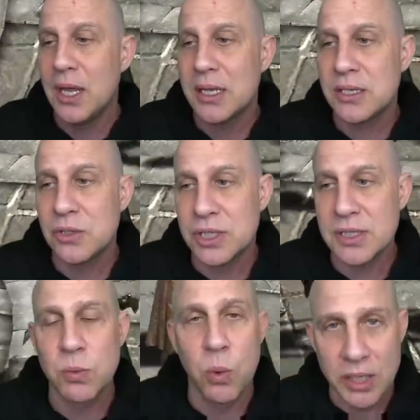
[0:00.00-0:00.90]
you
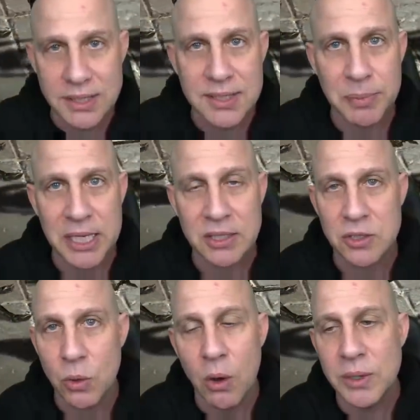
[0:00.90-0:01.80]
just want speed.
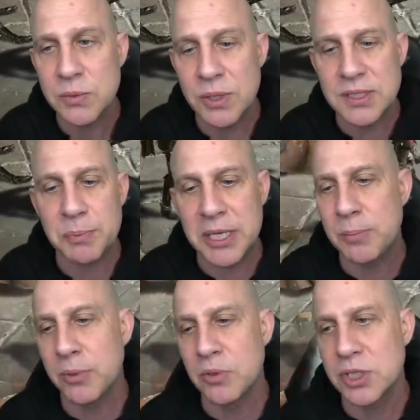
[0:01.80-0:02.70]
You always want speed
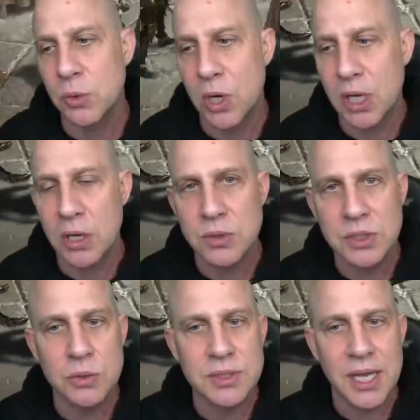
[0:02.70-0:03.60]
boots. You want to go
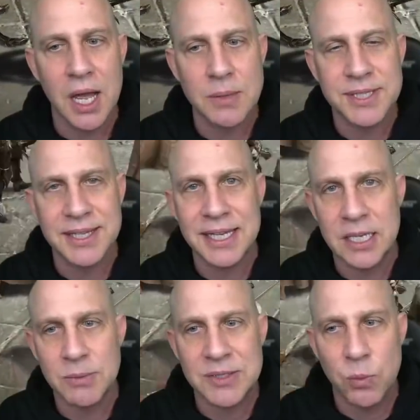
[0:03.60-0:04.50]
2 times to the
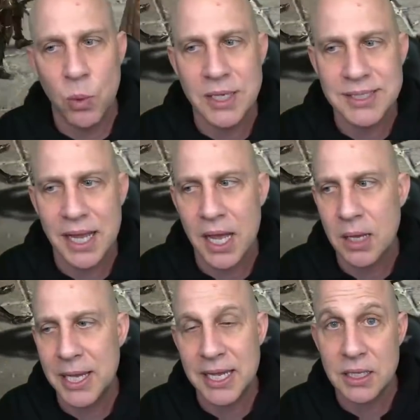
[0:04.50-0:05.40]
enemies 1
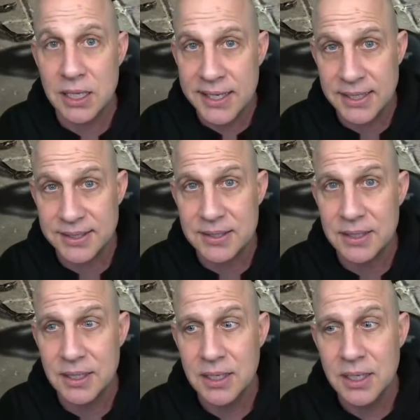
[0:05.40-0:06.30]
time at least.
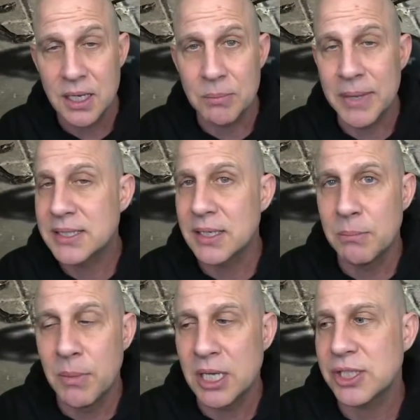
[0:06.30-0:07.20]
It makes it
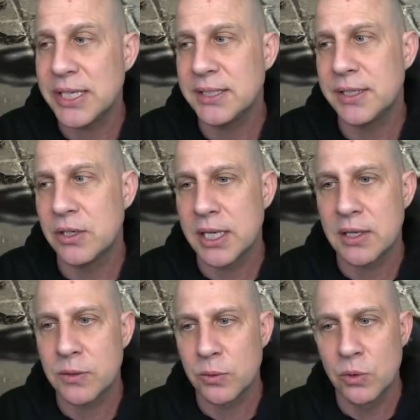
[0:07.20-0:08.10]
much easier to
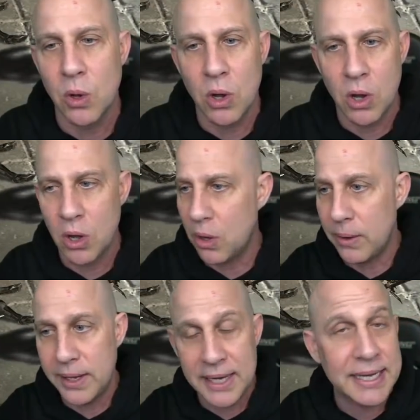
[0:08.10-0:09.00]
get through
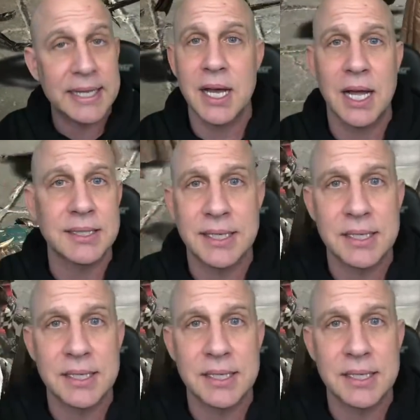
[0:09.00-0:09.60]
any content